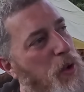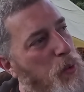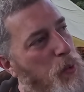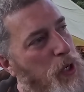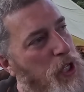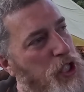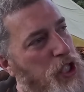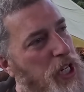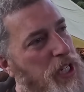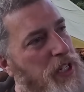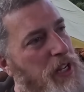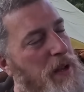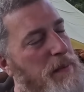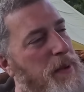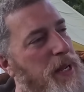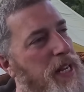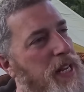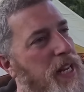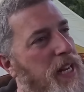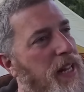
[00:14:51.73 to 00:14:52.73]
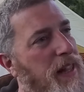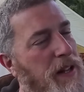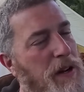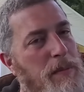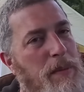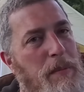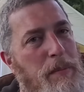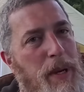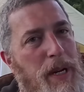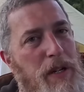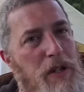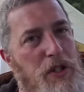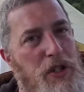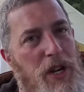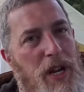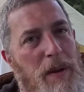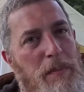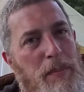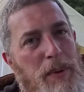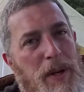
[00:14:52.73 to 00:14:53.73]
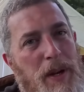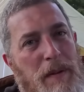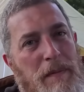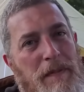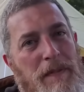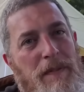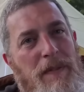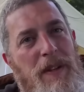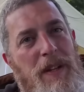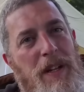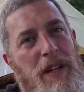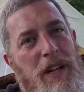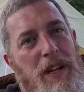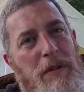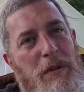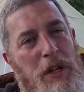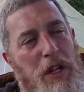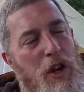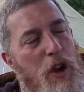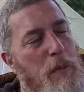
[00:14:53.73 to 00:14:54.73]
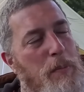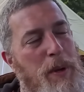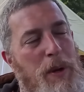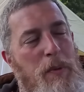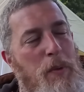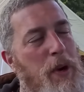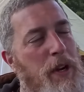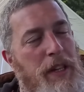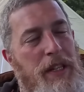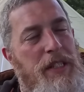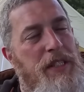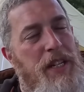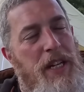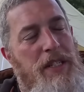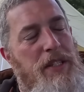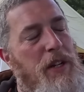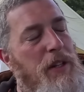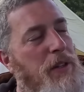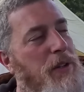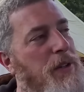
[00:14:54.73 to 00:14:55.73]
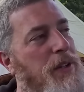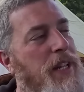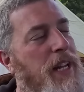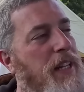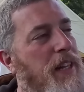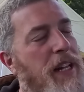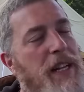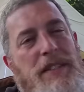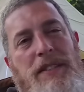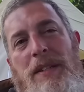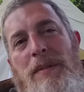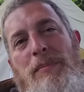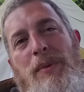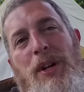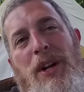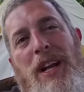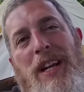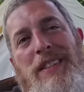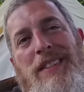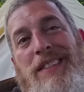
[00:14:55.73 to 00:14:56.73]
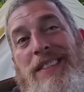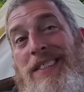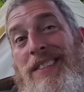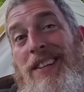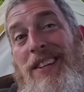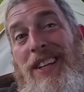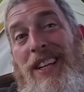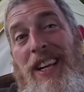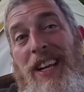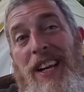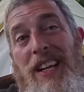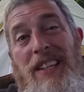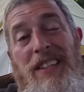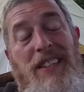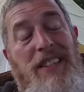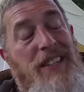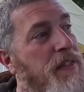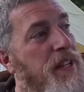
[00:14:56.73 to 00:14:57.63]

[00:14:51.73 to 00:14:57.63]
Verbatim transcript: Wish I'd come in in a little bit better shape, and I'm really hoping one of these days I'll learn that lesson, but it hasn't stuck yet.